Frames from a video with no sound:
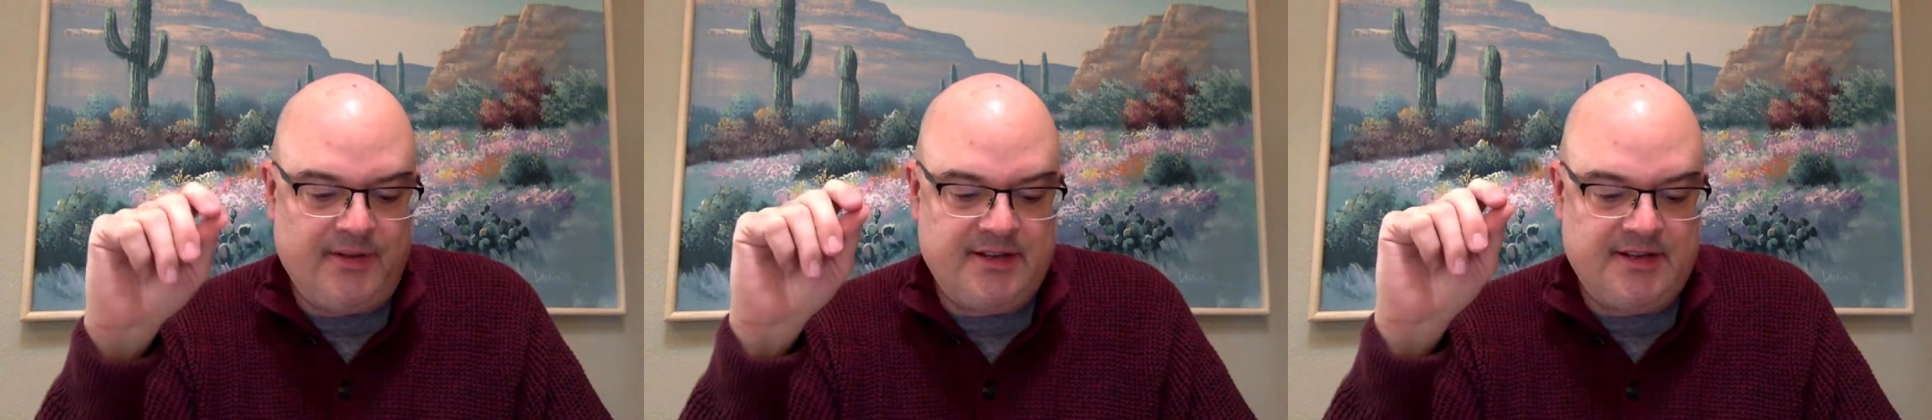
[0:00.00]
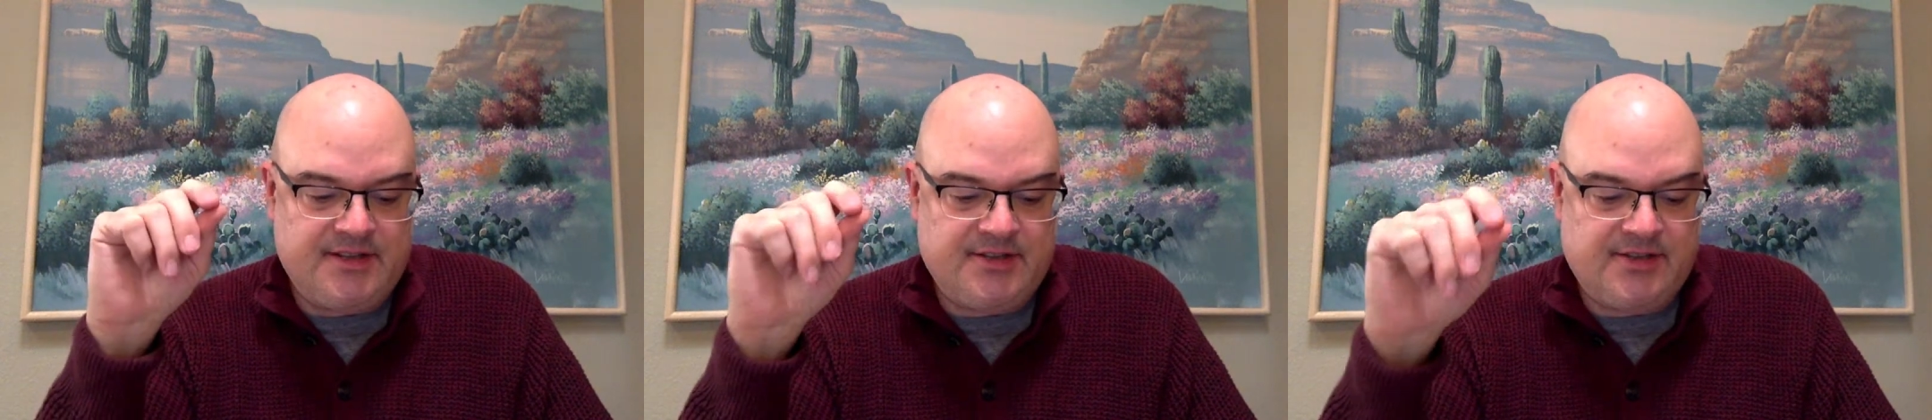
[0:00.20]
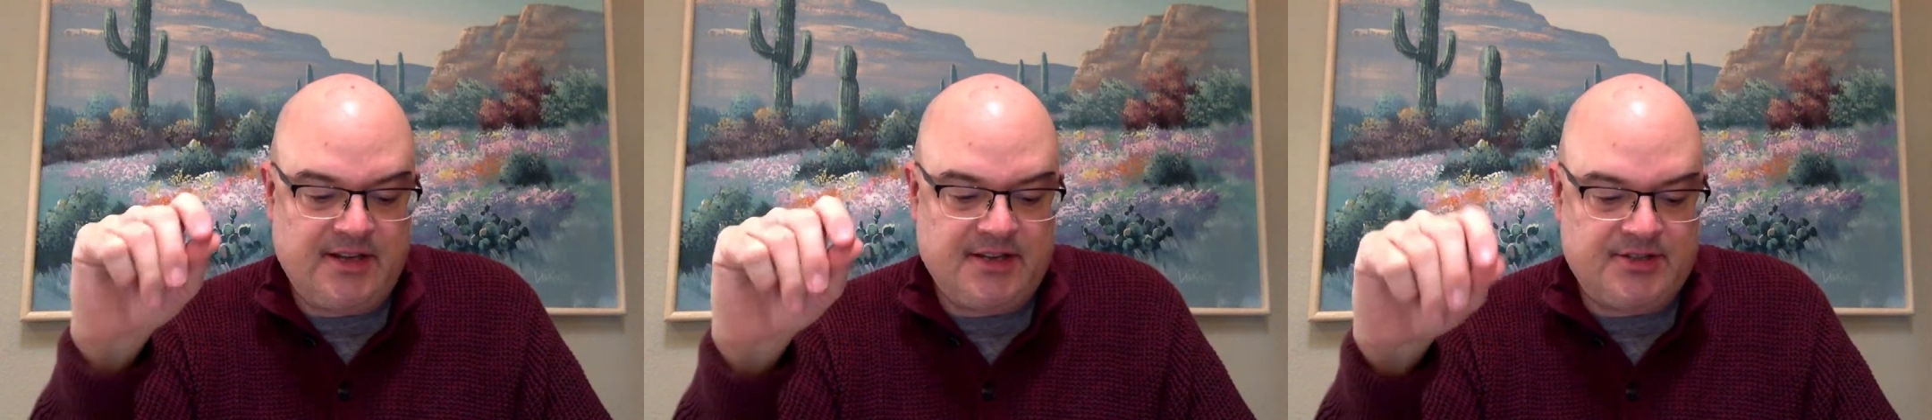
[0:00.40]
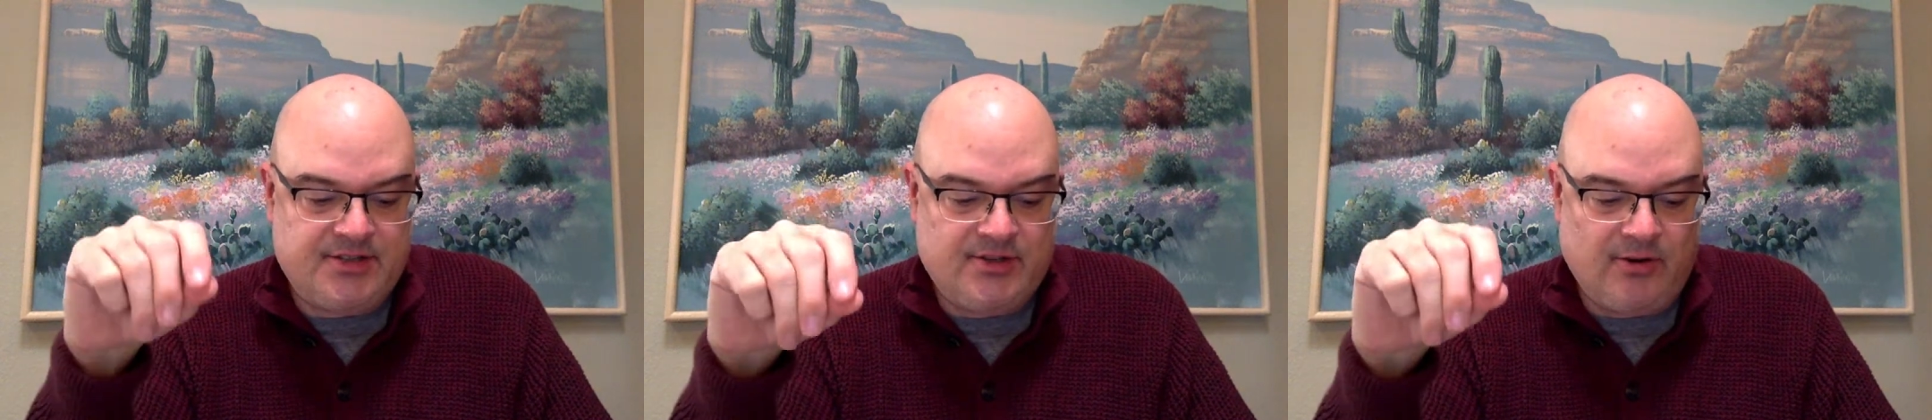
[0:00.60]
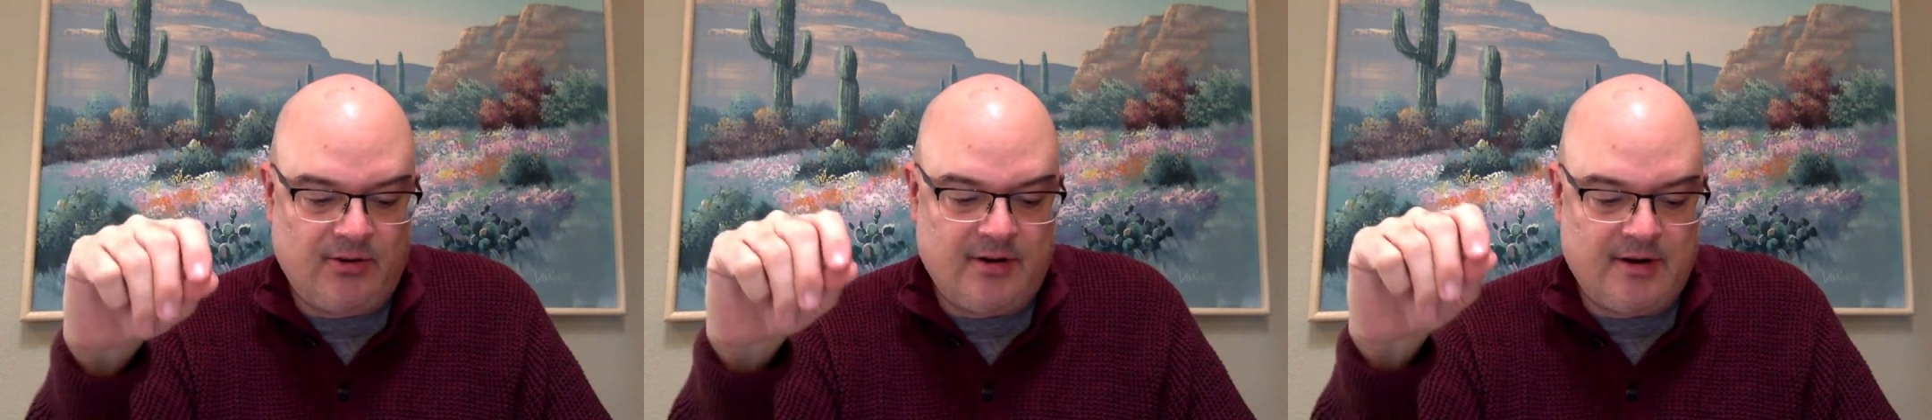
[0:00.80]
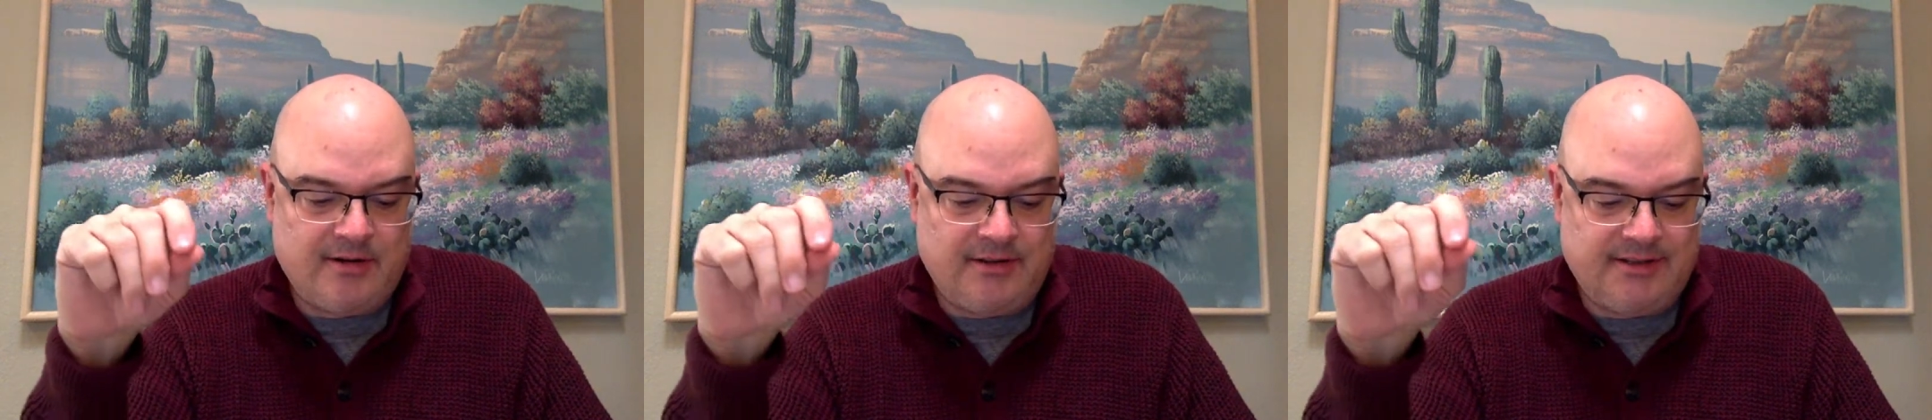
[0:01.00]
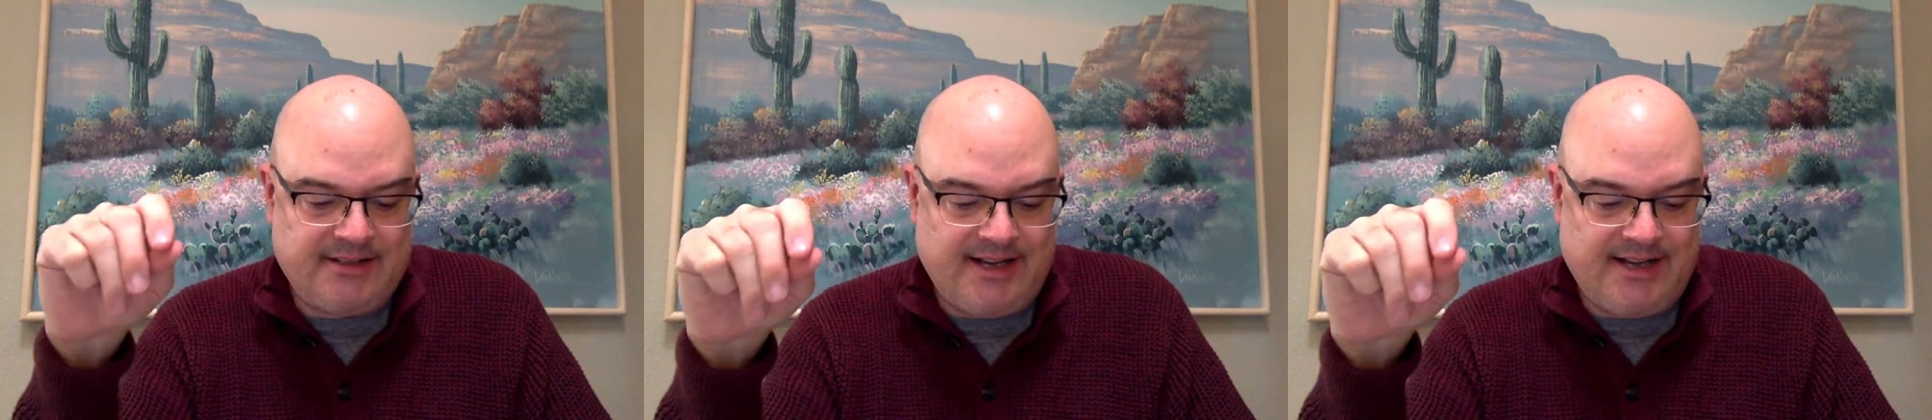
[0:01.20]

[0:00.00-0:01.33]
this historical